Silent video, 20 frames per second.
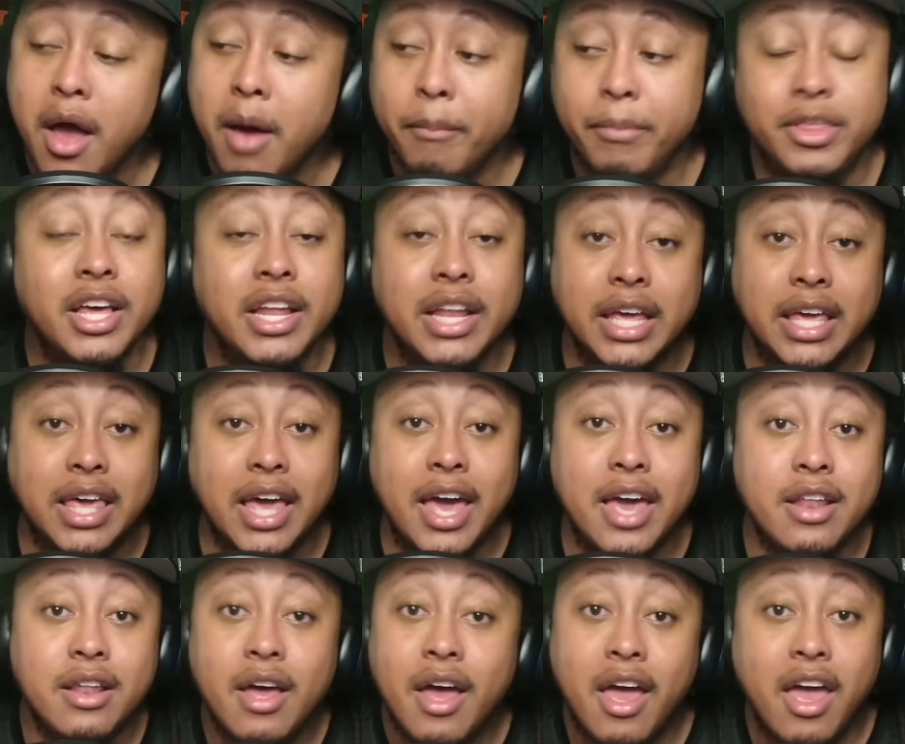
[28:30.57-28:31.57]
But then
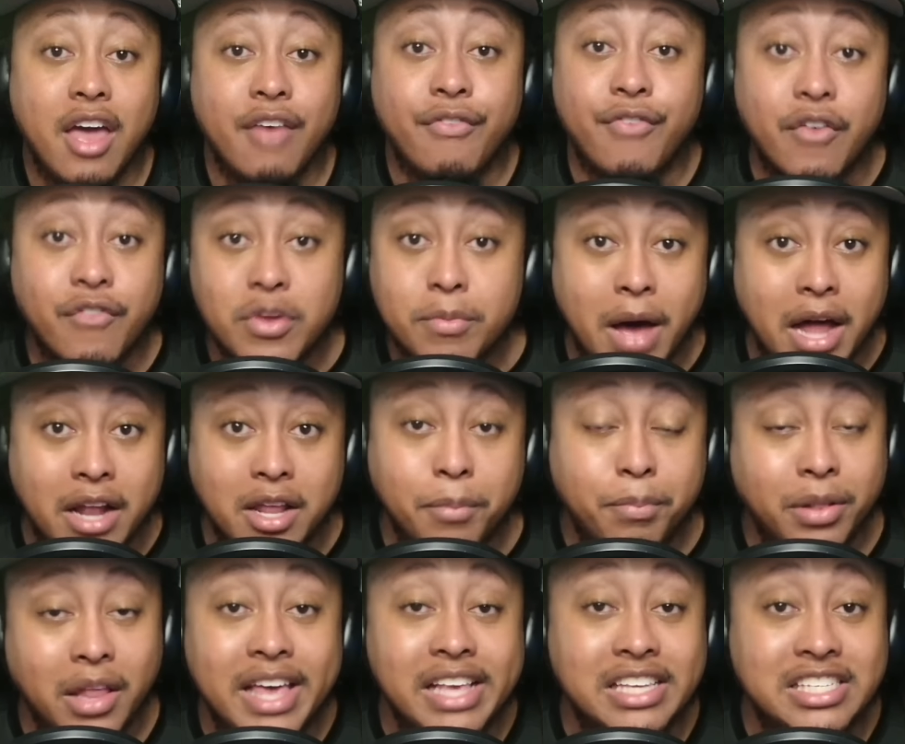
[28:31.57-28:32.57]
again, if everybody
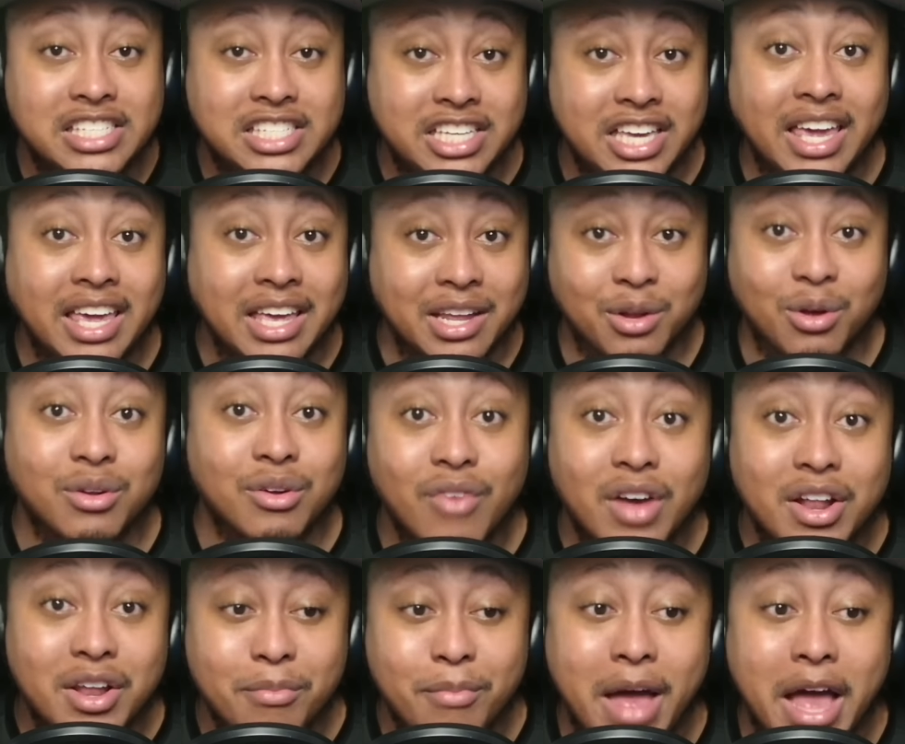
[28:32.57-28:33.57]
plays chicken on the
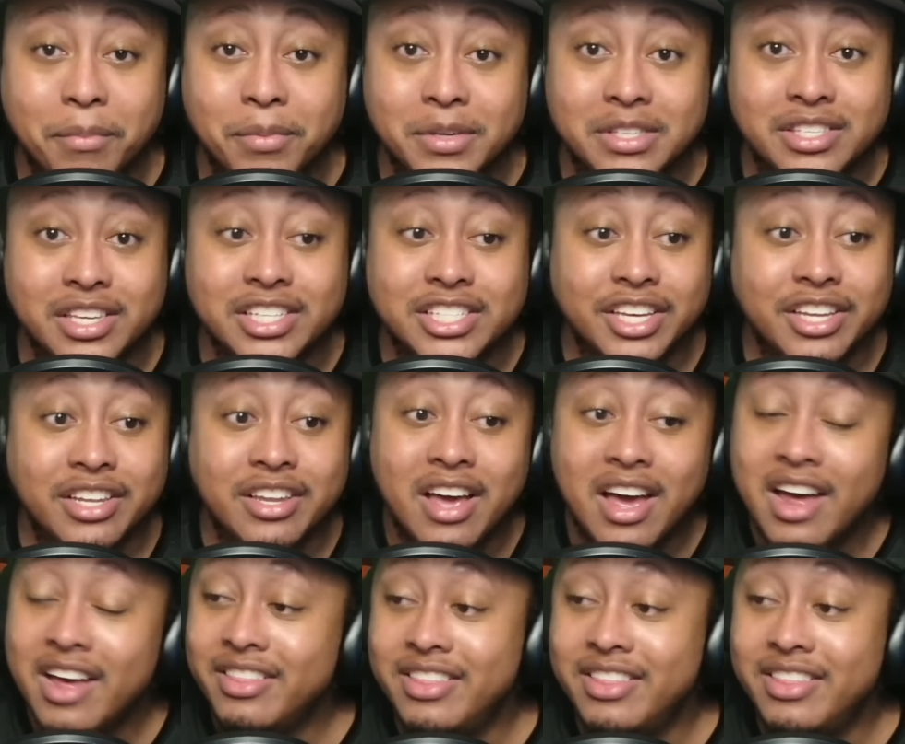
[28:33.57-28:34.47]
running back position,